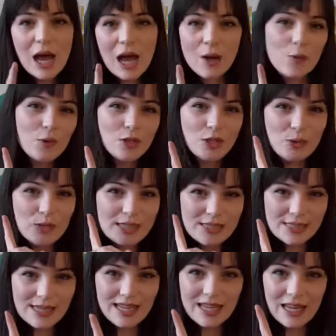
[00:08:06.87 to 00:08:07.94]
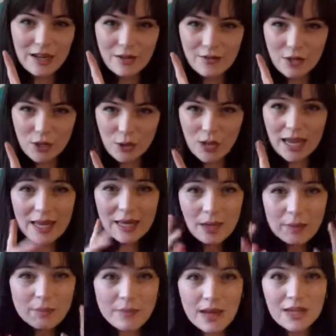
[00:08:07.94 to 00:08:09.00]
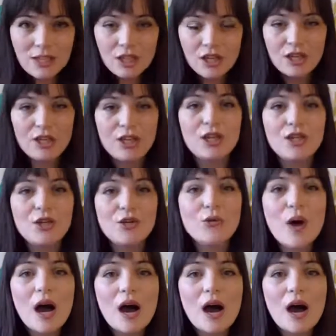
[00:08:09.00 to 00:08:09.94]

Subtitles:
I want you to see if you can imagine that you